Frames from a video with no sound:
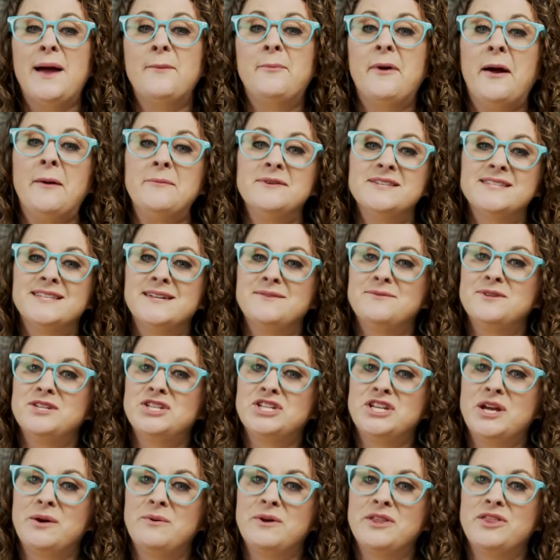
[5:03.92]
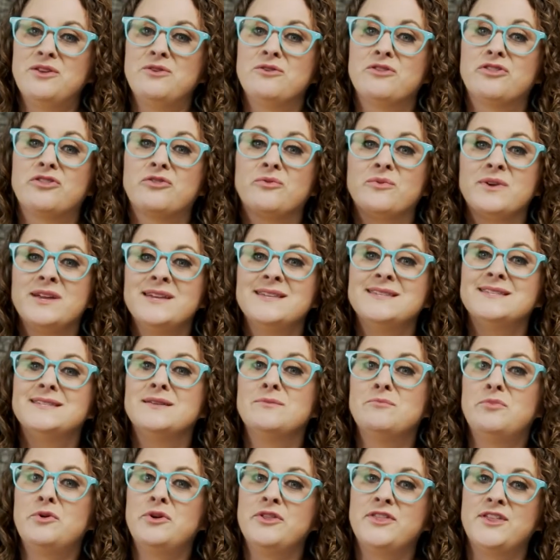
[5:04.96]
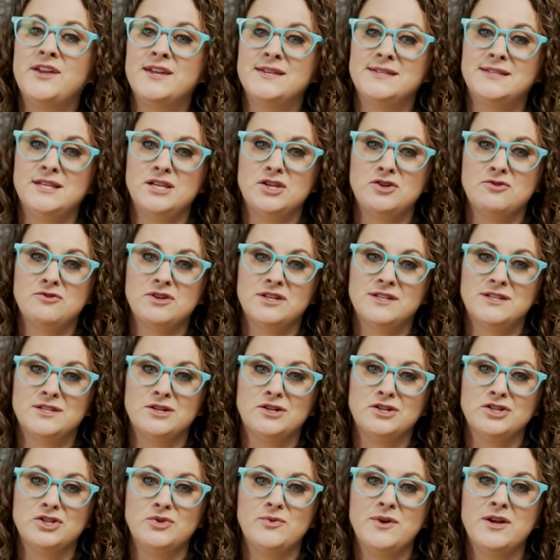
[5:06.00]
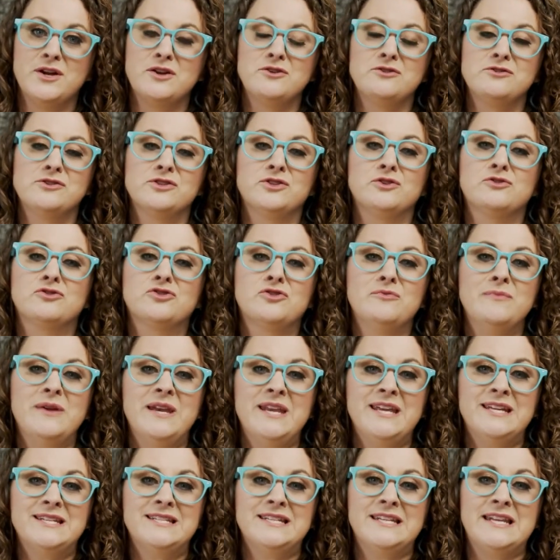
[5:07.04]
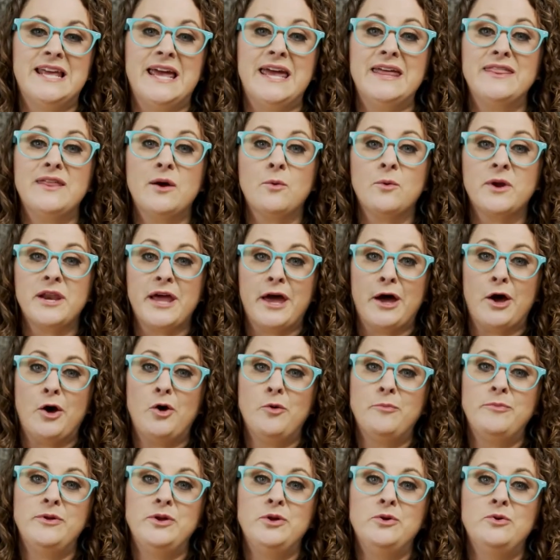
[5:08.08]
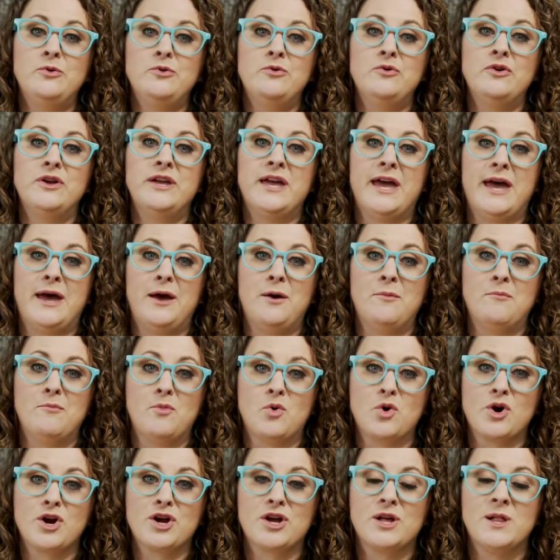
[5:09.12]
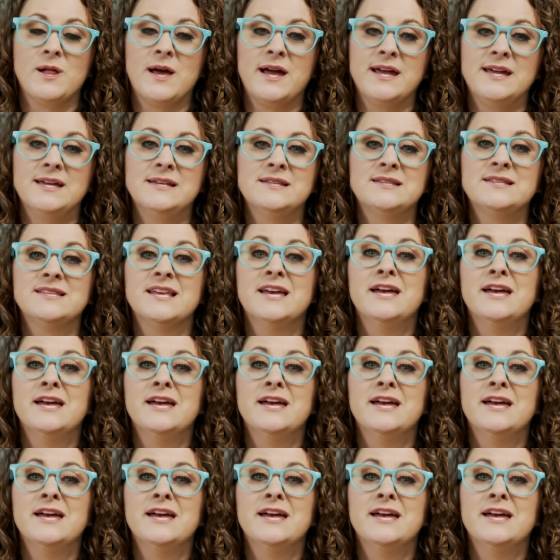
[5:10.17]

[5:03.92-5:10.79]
I promised I would share with you three simple things that you could start doing on your social media today that would help you get more clients.